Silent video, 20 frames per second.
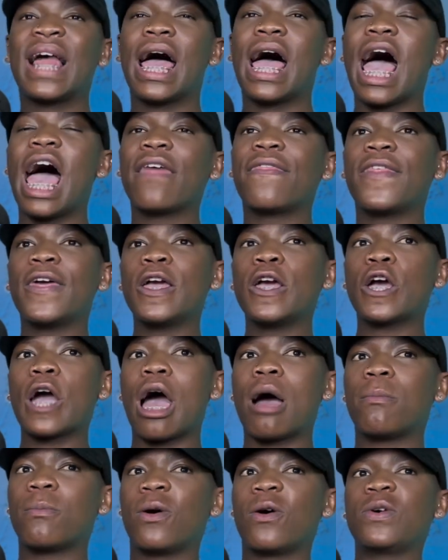I think
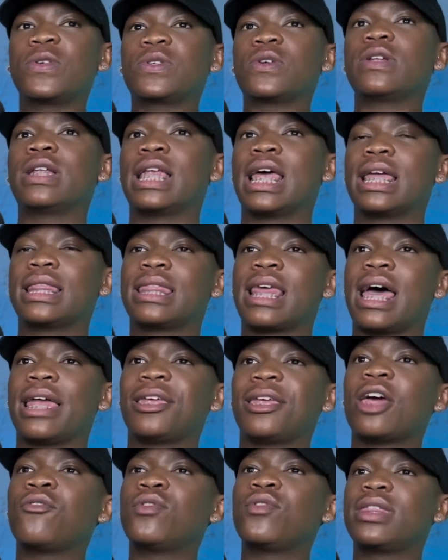I'm also glad that
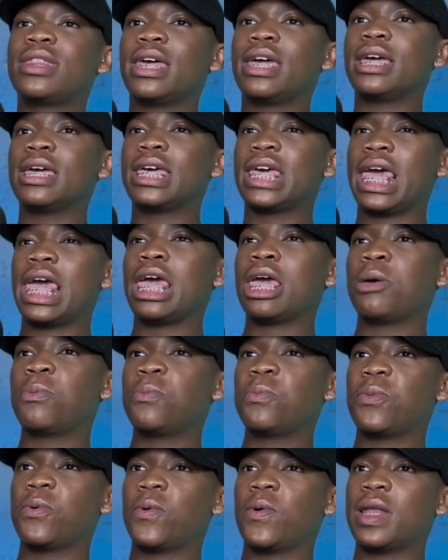everything
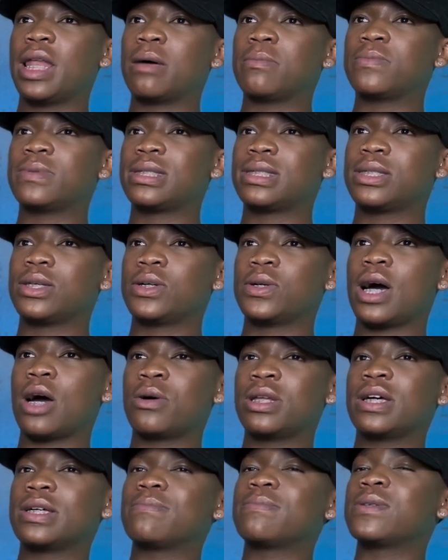came when I'm still
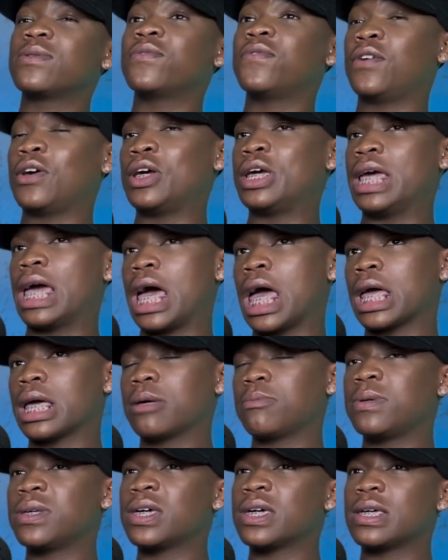very young,
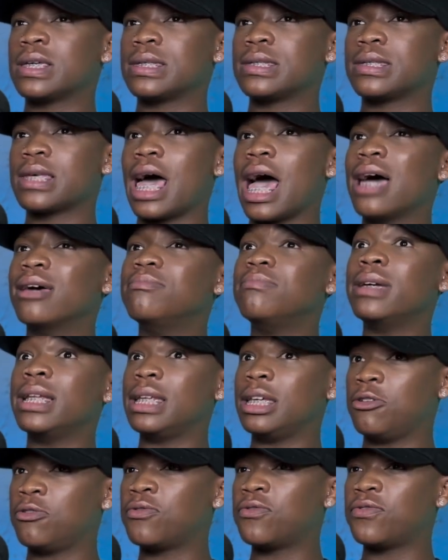because I
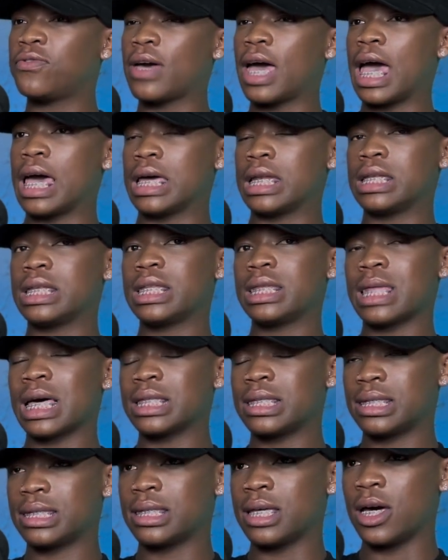believe, and
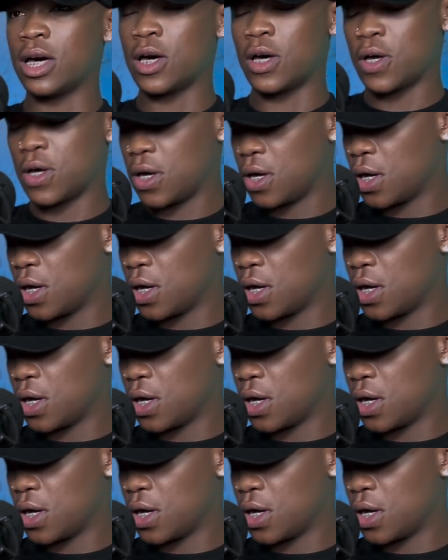that's the